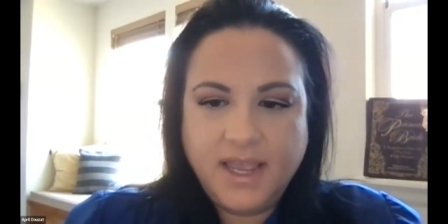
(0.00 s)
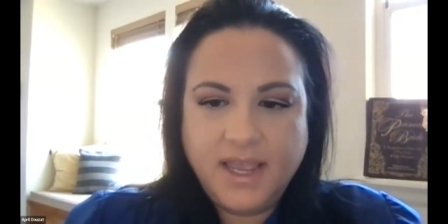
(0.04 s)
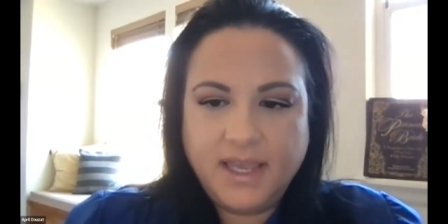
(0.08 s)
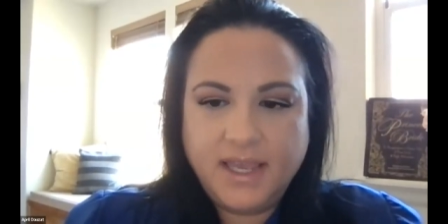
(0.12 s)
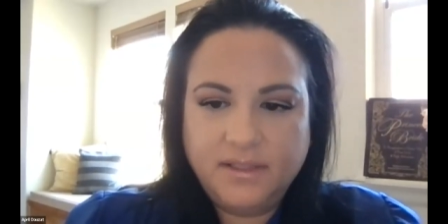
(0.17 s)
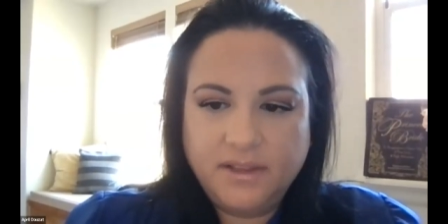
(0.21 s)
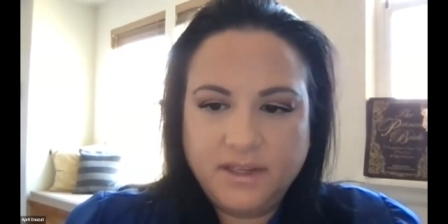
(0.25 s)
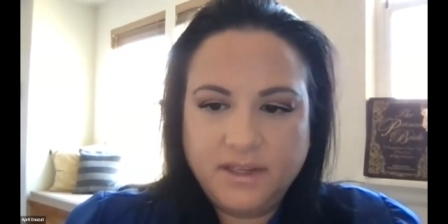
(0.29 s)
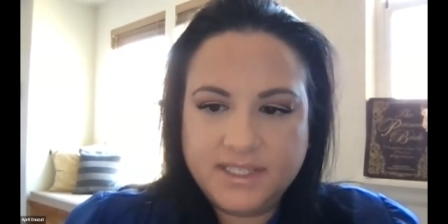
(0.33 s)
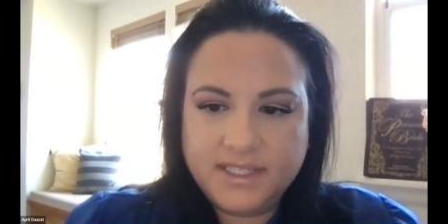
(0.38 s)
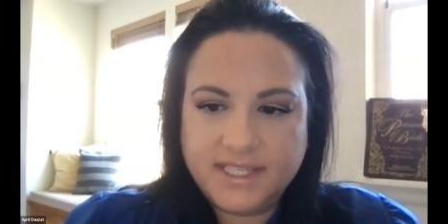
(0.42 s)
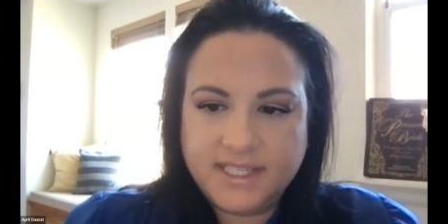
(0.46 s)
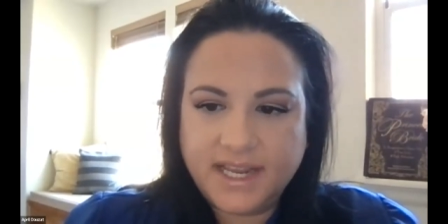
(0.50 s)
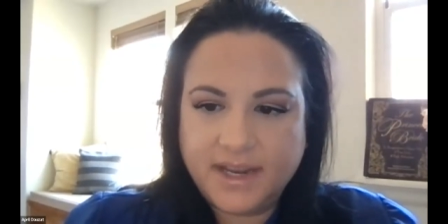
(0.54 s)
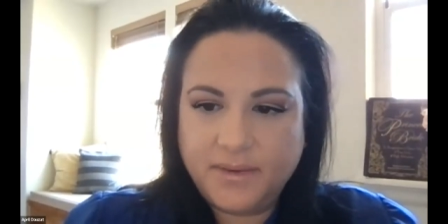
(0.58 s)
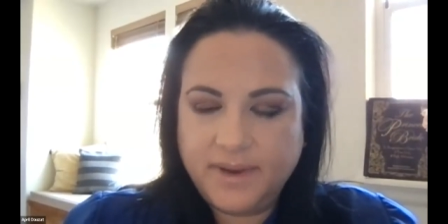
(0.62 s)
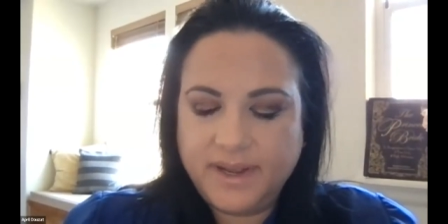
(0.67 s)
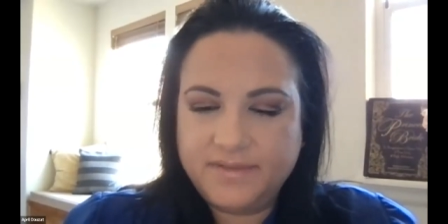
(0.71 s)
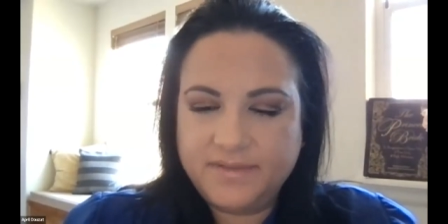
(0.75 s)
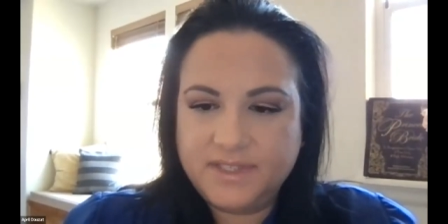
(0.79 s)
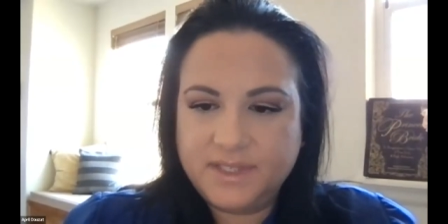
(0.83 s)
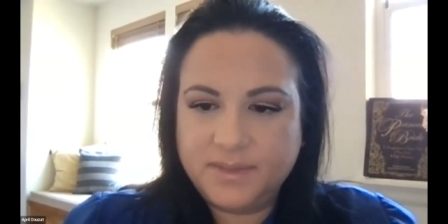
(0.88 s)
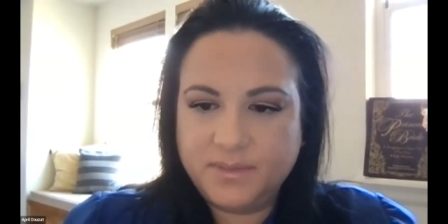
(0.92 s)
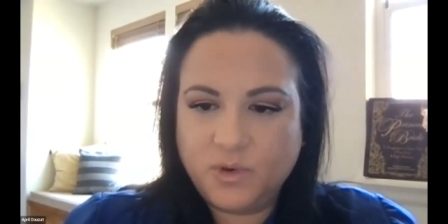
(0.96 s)
It looks like
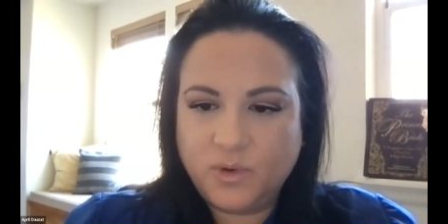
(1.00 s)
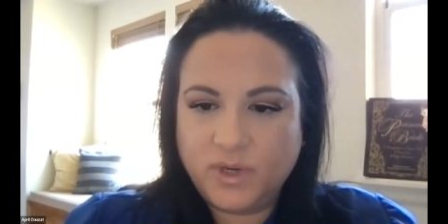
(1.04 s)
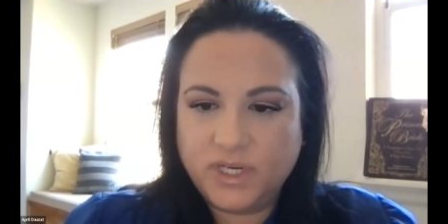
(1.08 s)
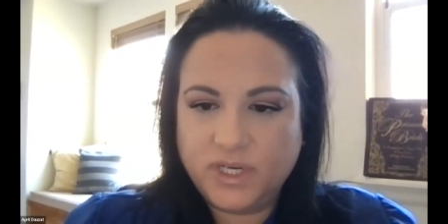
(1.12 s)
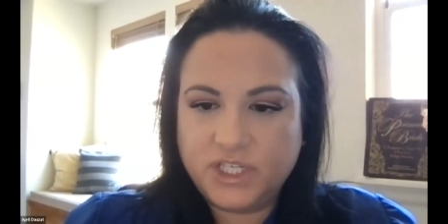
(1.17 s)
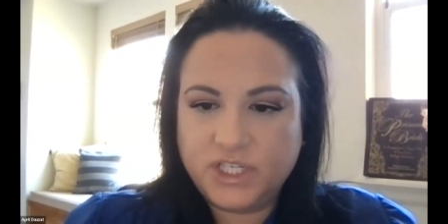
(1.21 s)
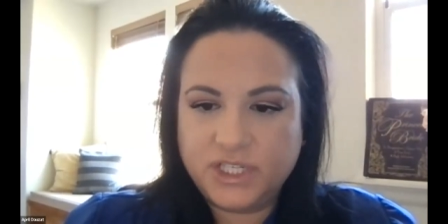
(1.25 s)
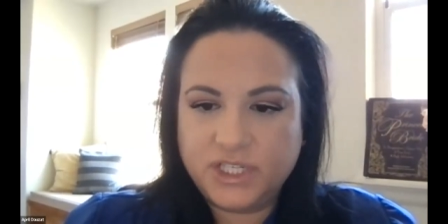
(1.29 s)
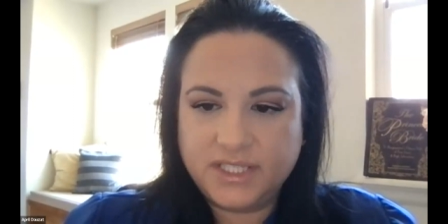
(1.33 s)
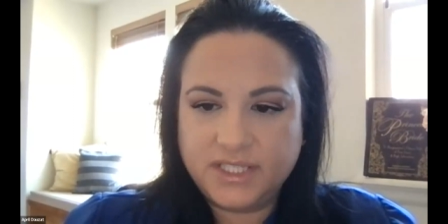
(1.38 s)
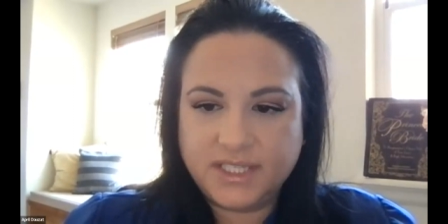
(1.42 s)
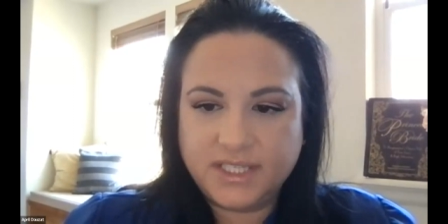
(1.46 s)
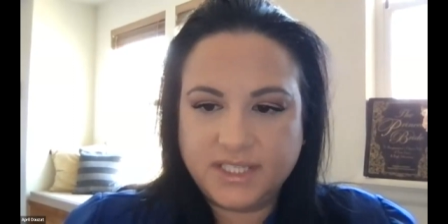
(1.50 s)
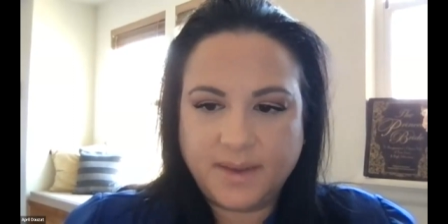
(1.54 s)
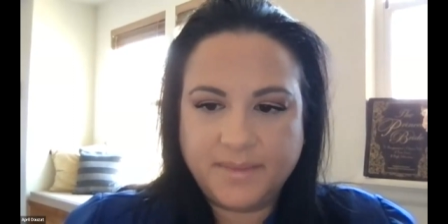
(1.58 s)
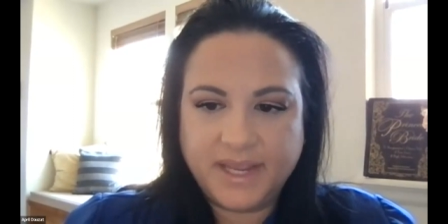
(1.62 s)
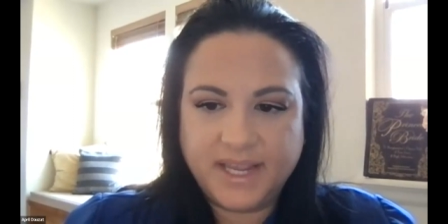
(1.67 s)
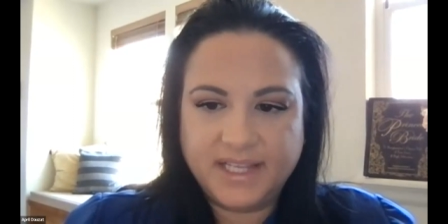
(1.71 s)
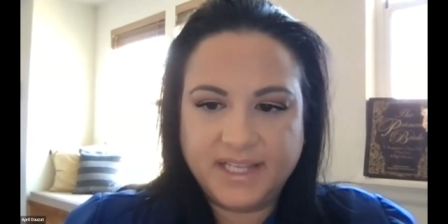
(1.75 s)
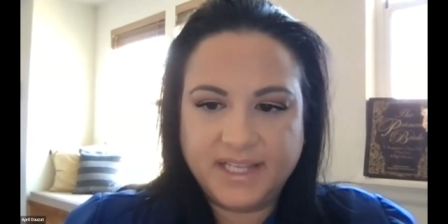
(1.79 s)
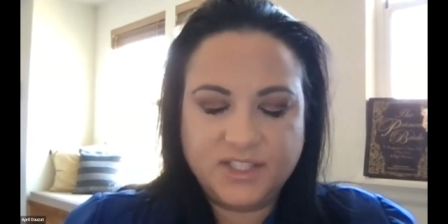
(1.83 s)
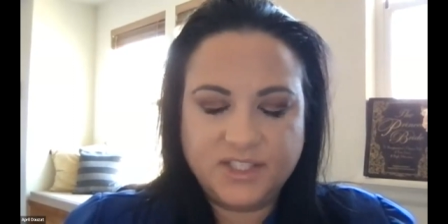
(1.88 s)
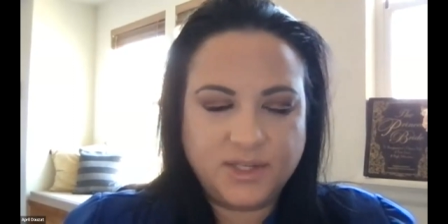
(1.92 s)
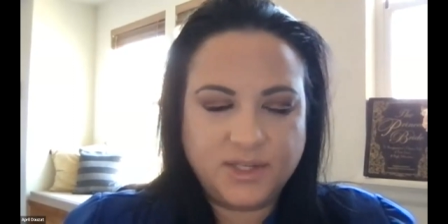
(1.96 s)
we have some questions coming in,